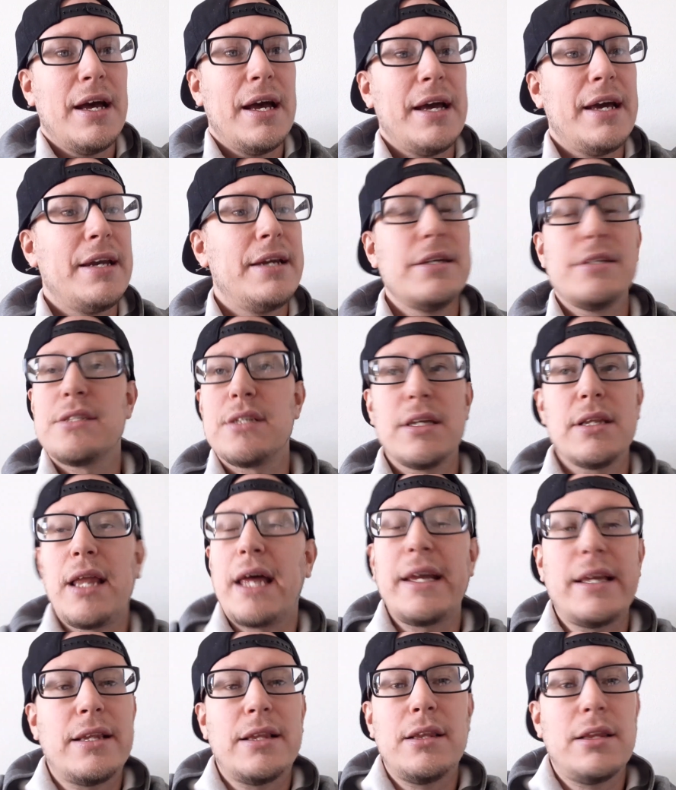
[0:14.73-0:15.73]
It is
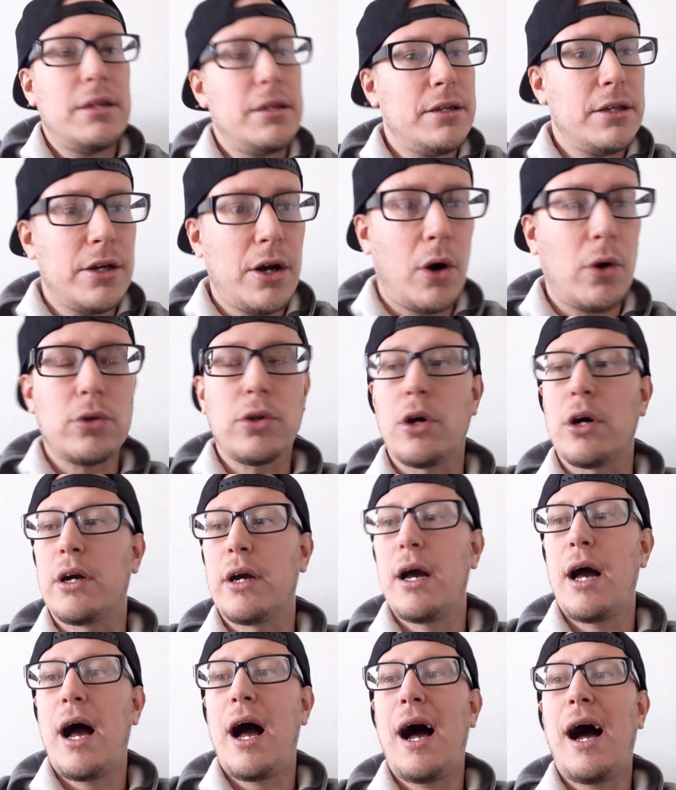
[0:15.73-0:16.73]
like, you know,
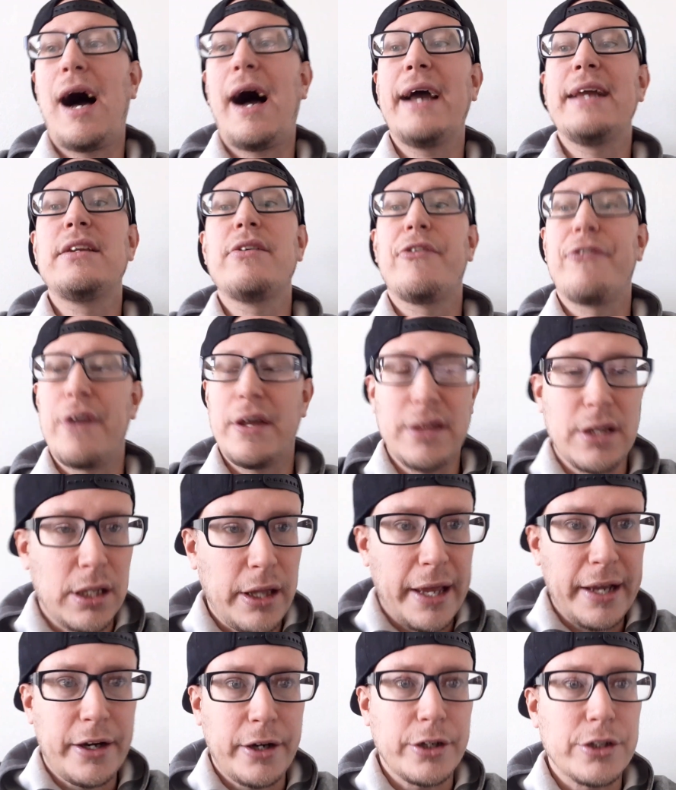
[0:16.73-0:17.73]
look, I defend the
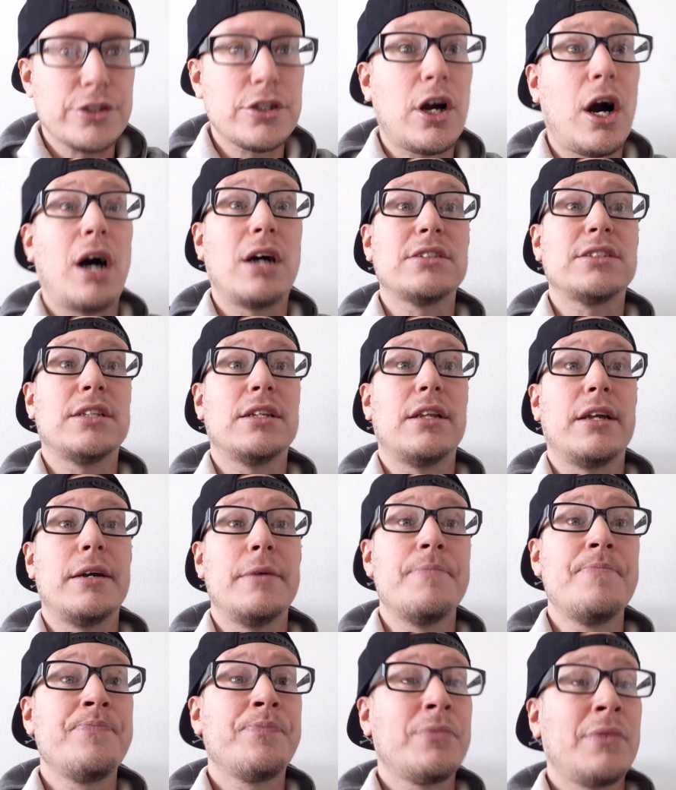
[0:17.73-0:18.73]
Lakers constantly.
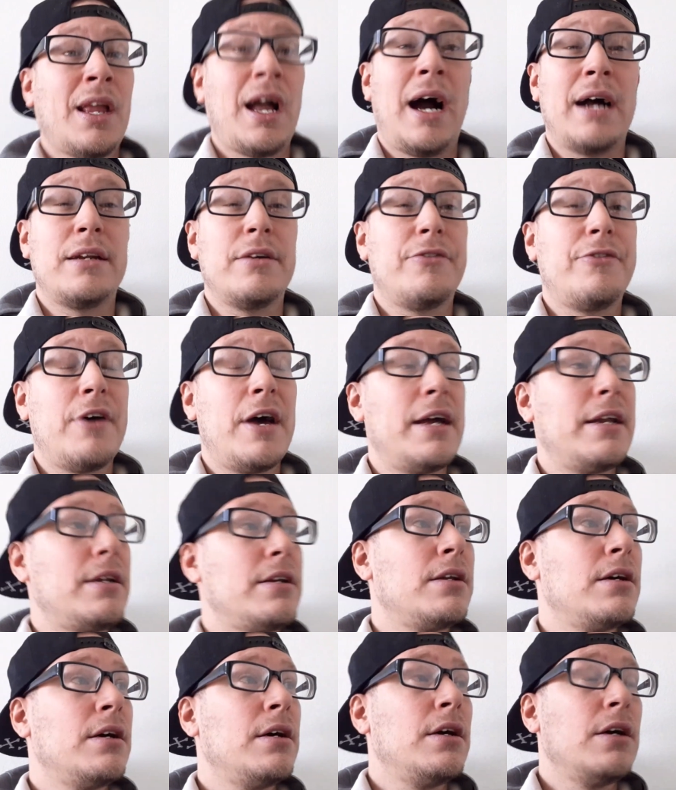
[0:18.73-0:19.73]
I
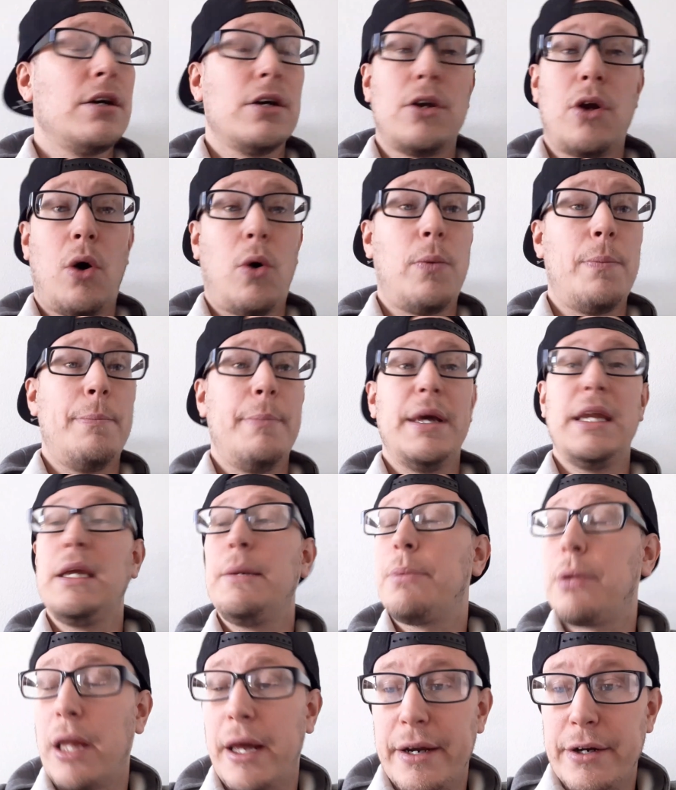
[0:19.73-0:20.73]
defend, you know, many
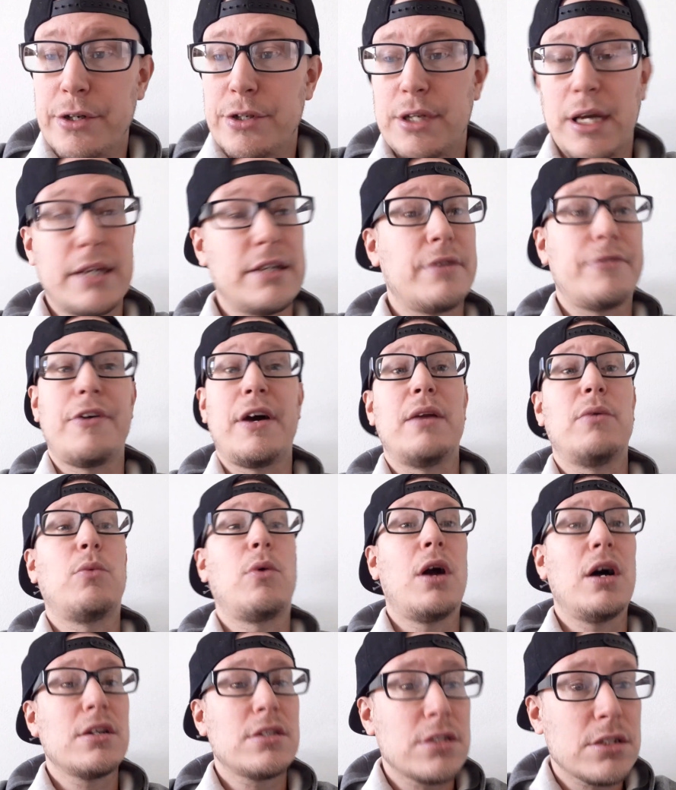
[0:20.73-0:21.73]
players. I defend
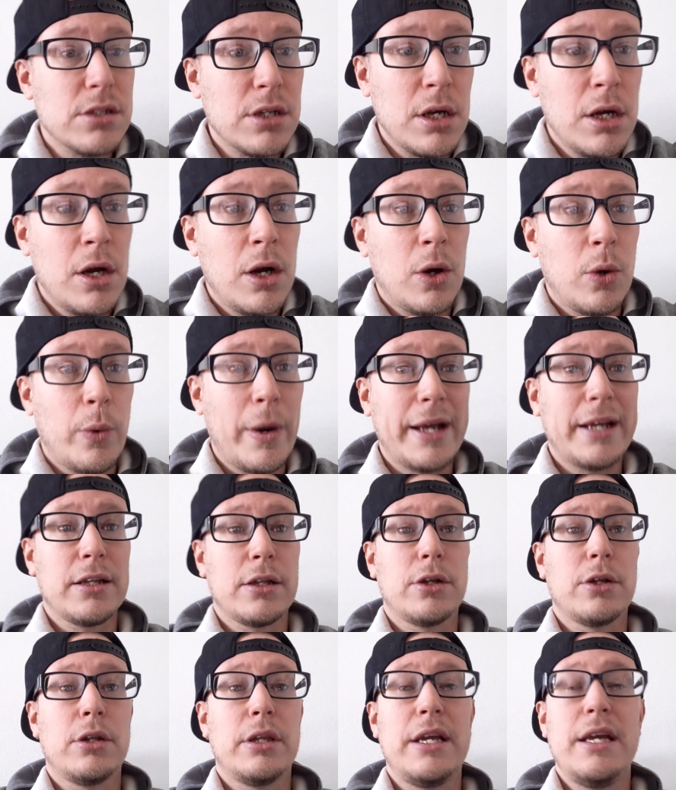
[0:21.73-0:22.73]
Russ
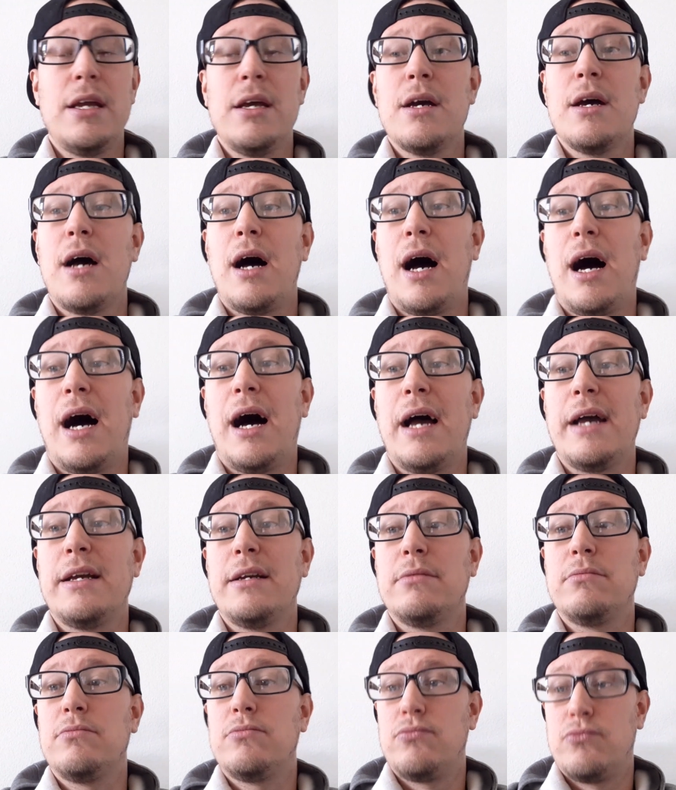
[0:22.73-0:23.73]
regularly.
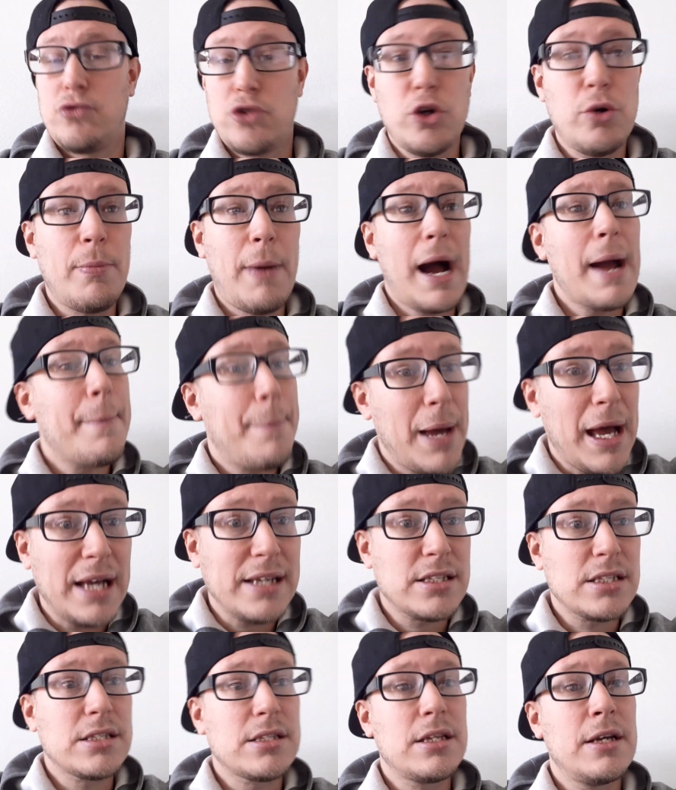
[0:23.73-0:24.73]
I do my
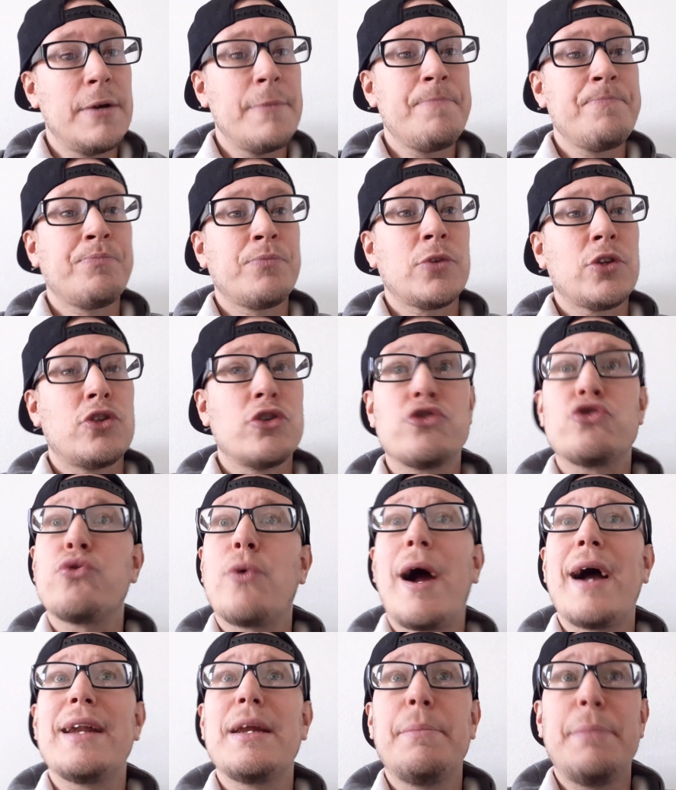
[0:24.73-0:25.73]
best to
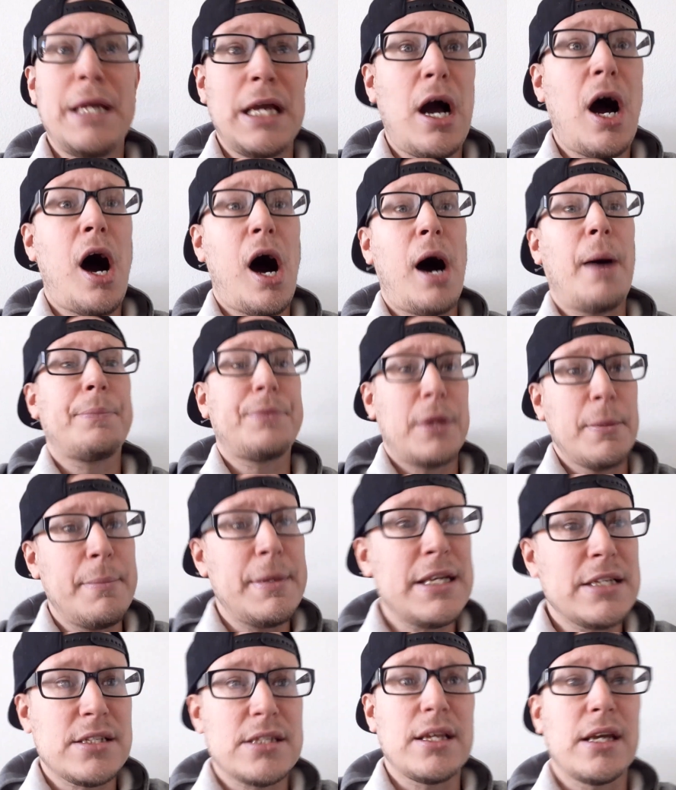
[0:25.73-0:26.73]
try to be
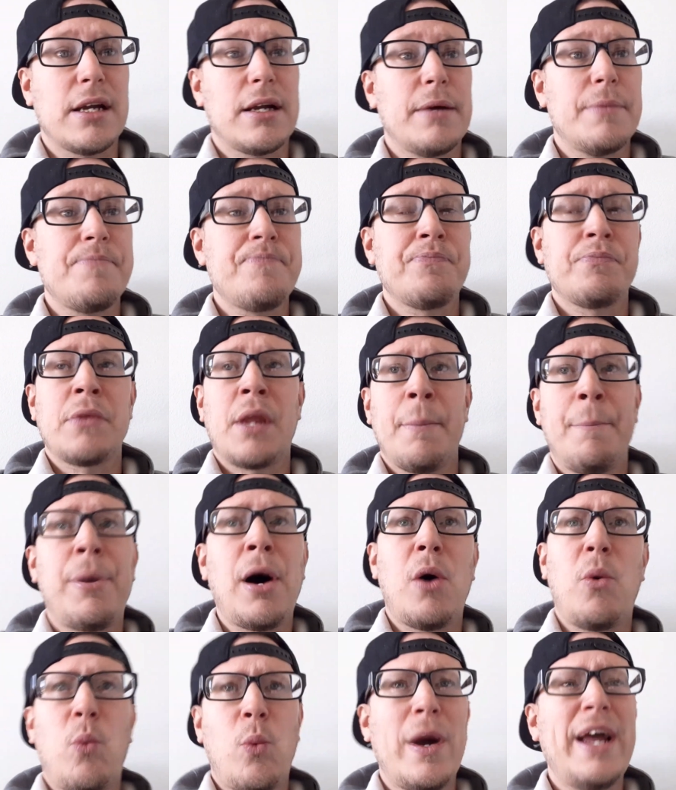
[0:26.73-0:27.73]
optimistic.
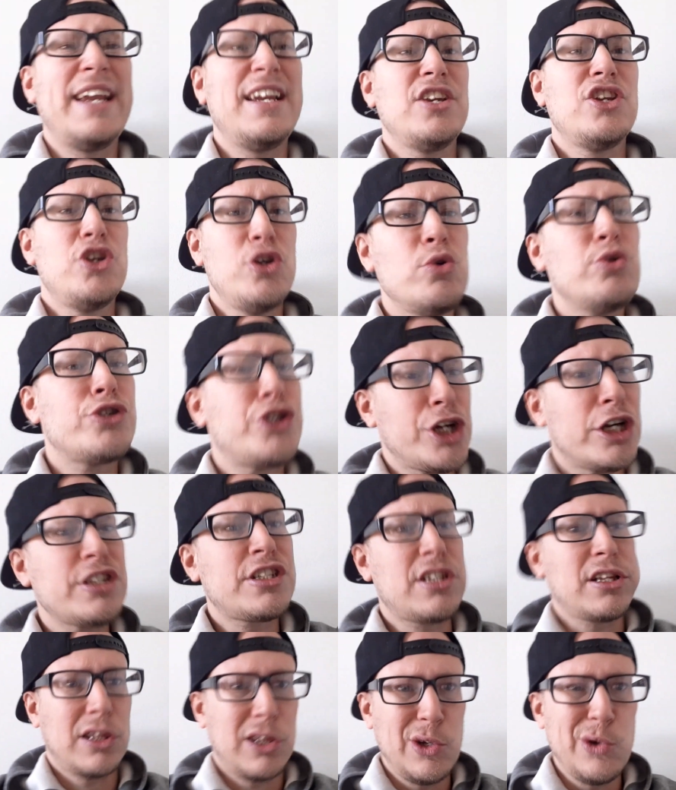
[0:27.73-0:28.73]
But when you
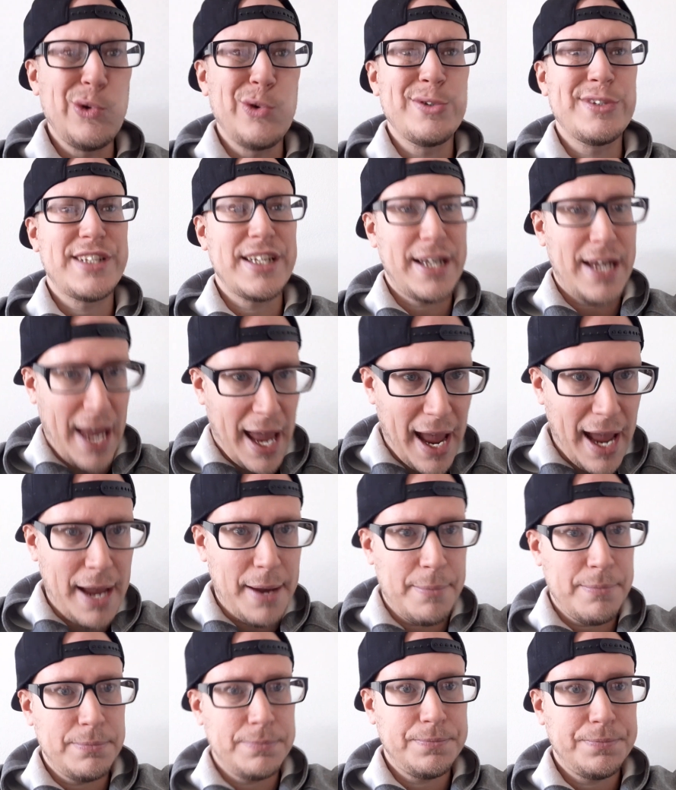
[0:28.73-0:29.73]
just lose a
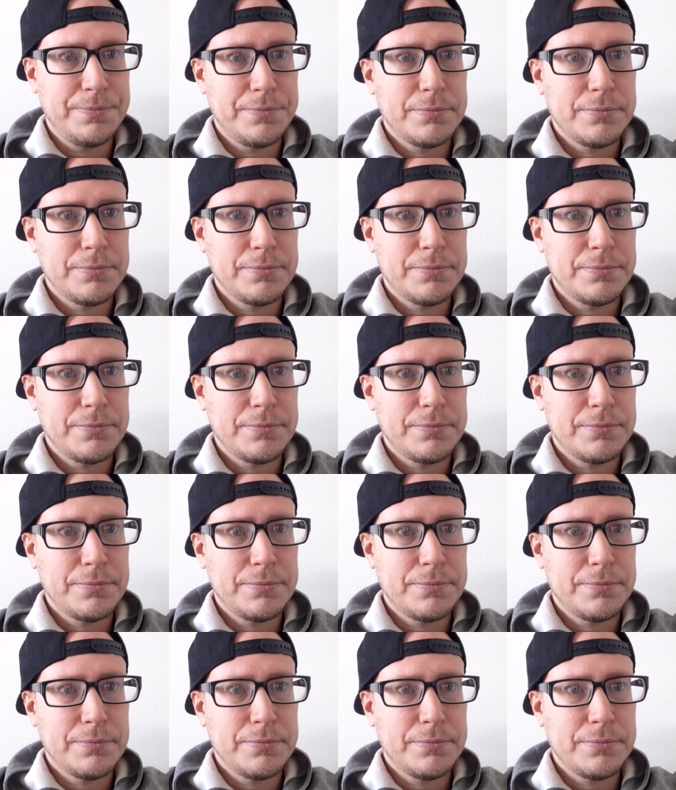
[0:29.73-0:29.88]
game,